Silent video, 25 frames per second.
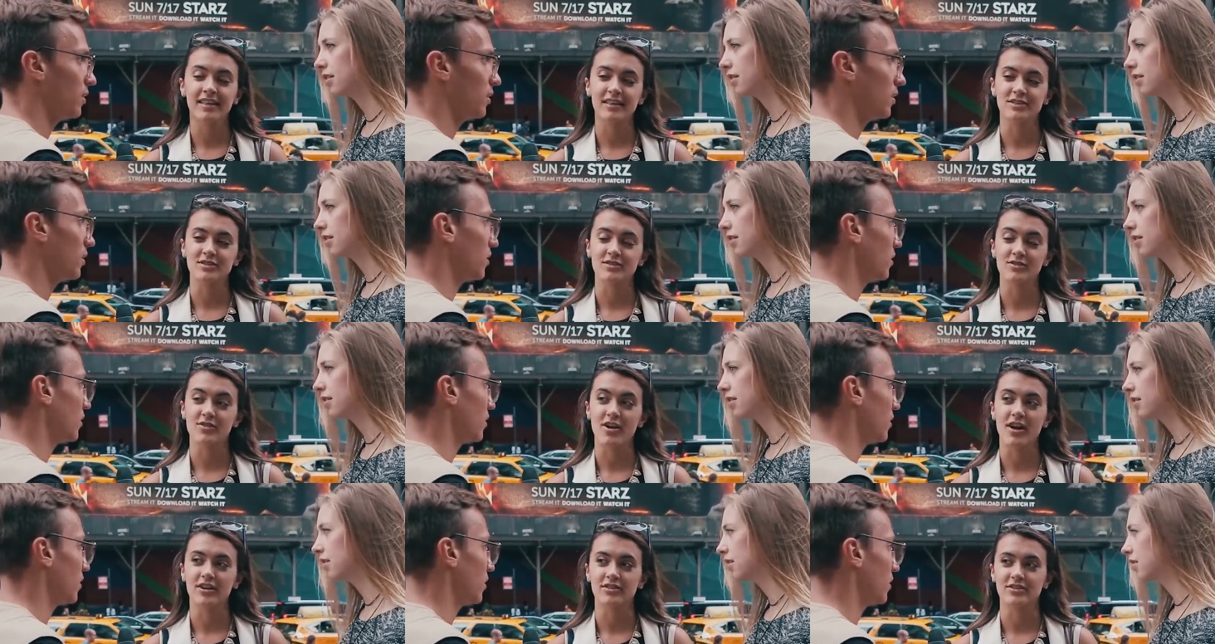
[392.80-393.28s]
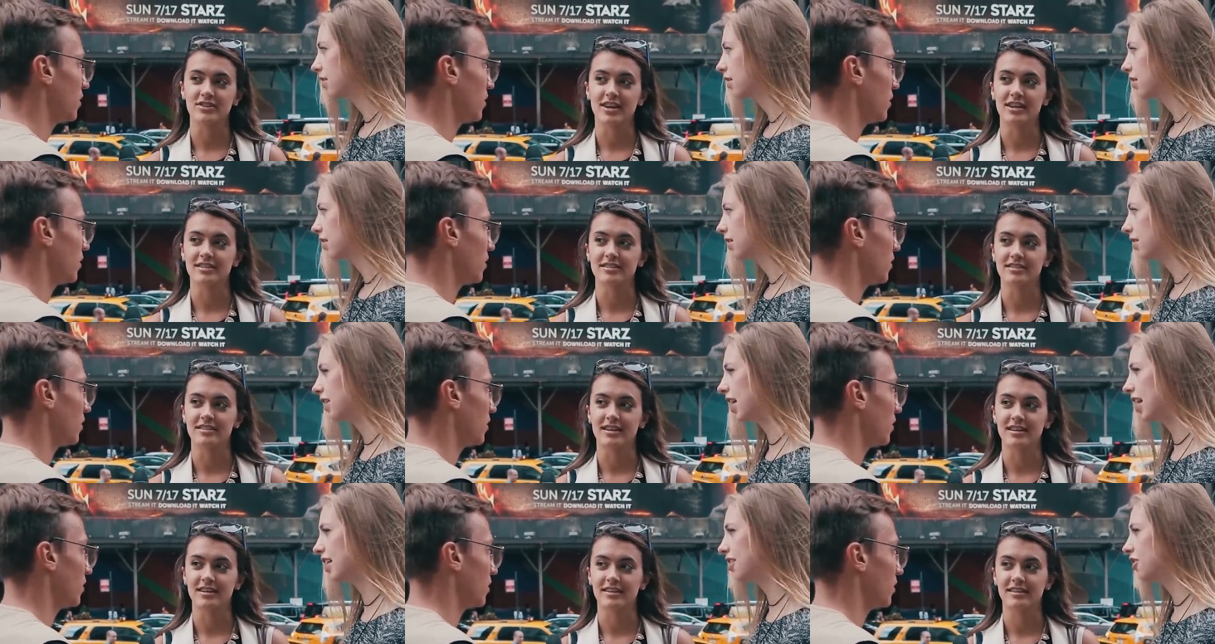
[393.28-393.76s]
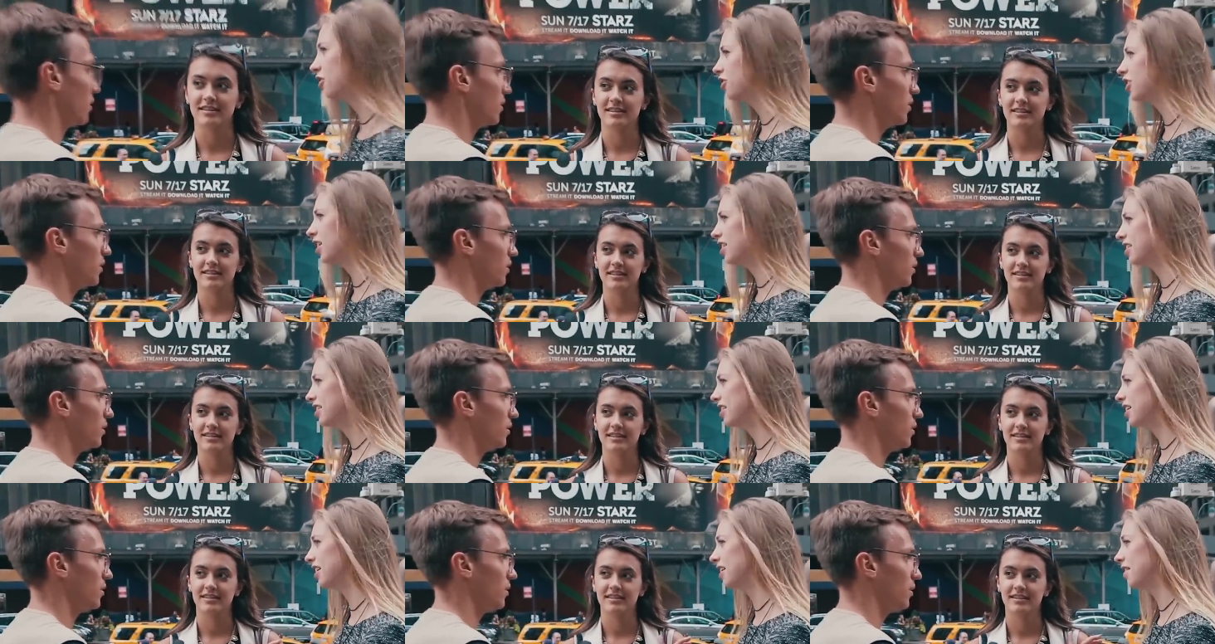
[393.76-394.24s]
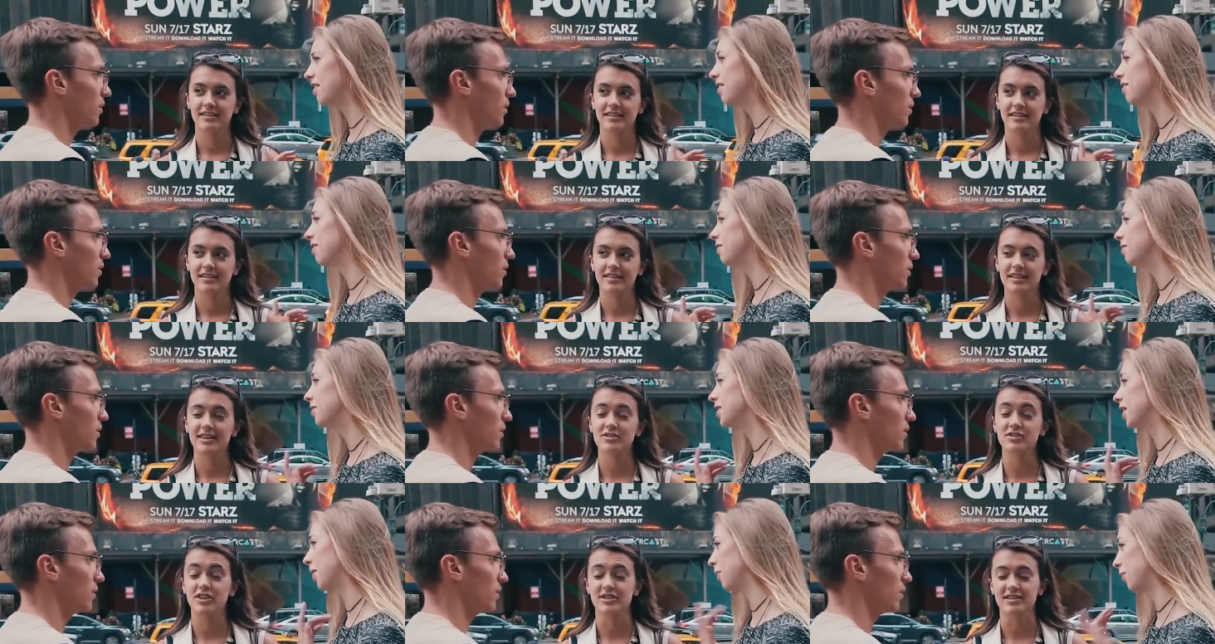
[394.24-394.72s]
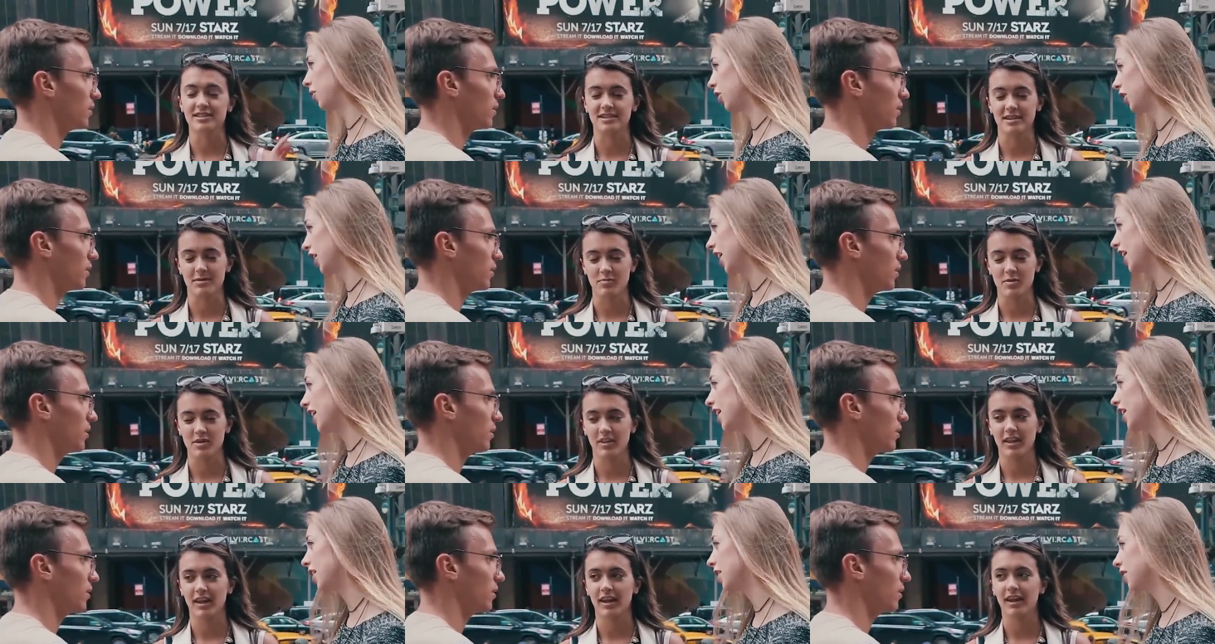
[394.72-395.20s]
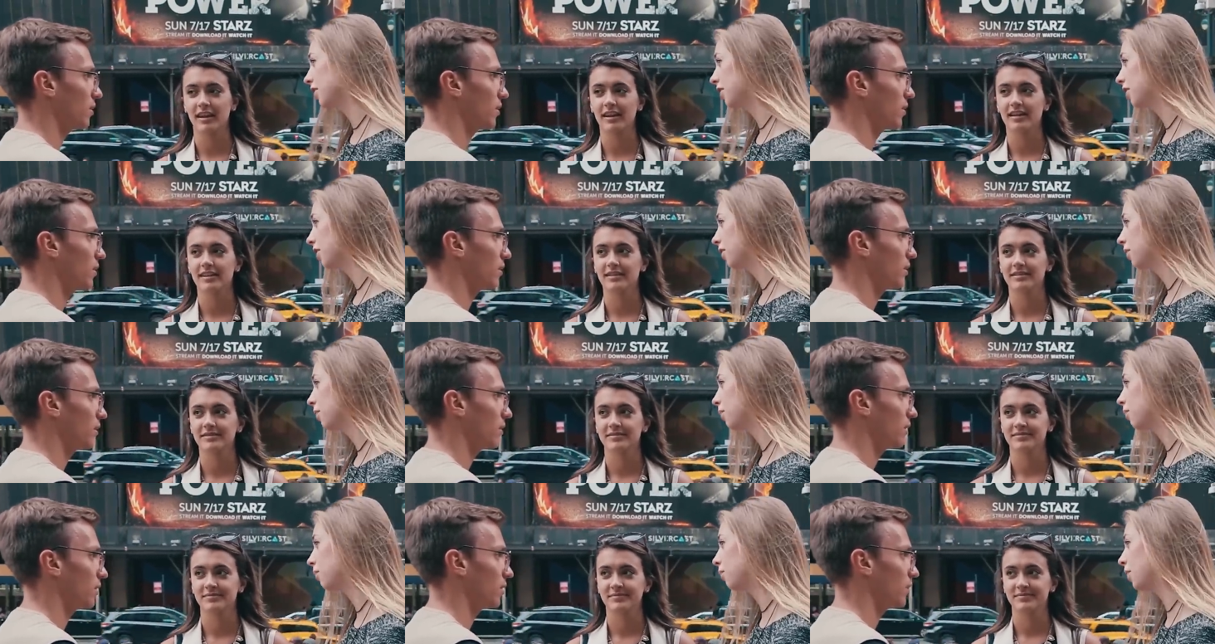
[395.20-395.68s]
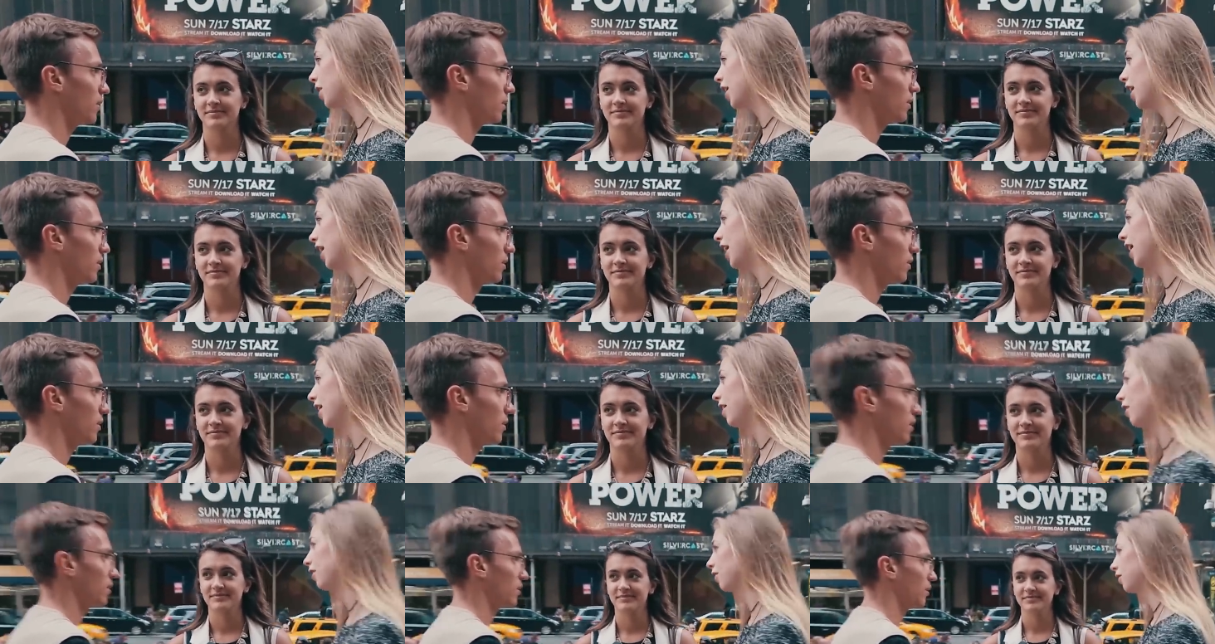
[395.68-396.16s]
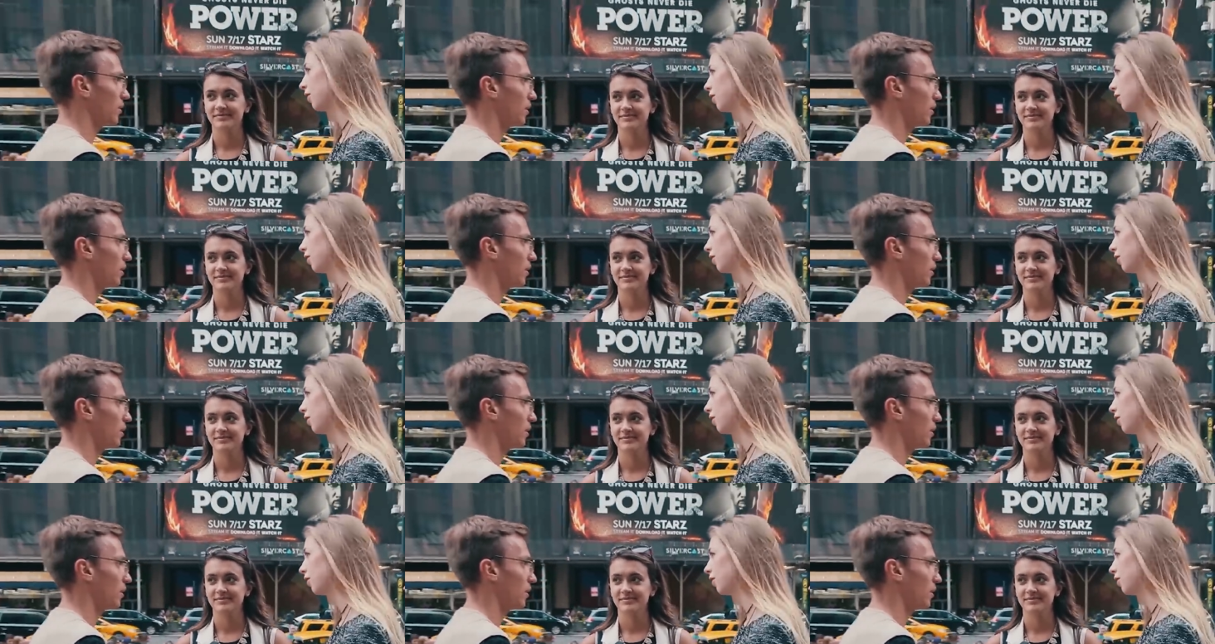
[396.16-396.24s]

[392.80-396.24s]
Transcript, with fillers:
Speaker 1: think that's the wrong Justin. That's Justin Timberlake. But...